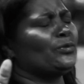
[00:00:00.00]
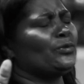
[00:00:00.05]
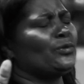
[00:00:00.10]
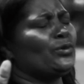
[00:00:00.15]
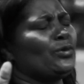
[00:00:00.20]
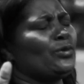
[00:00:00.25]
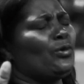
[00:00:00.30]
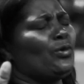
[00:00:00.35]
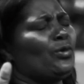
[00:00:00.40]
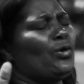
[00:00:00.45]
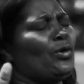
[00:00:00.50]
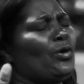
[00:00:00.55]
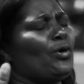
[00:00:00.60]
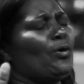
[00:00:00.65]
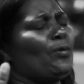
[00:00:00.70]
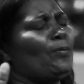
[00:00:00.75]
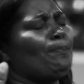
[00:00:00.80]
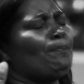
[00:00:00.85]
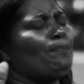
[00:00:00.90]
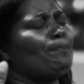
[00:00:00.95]
conditions
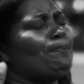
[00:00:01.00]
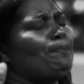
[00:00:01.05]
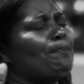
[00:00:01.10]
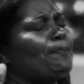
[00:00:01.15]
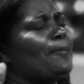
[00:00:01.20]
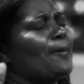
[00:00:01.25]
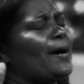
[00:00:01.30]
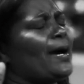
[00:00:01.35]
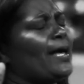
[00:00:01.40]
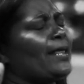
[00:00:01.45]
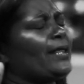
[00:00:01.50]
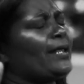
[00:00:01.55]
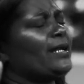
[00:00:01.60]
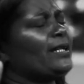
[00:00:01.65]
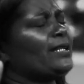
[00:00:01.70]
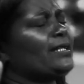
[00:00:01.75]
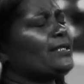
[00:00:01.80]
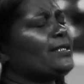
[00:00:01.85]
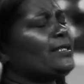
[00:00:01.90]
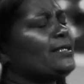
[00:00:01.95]
need leaders more than any
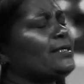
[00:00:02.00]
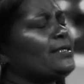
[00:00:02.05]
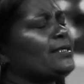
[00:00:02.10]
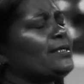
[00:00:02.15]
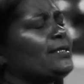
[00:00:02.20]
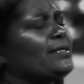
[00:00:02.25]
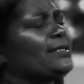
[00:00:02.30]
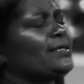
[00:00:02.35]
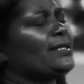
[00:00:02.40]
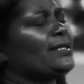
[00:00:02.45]
other group.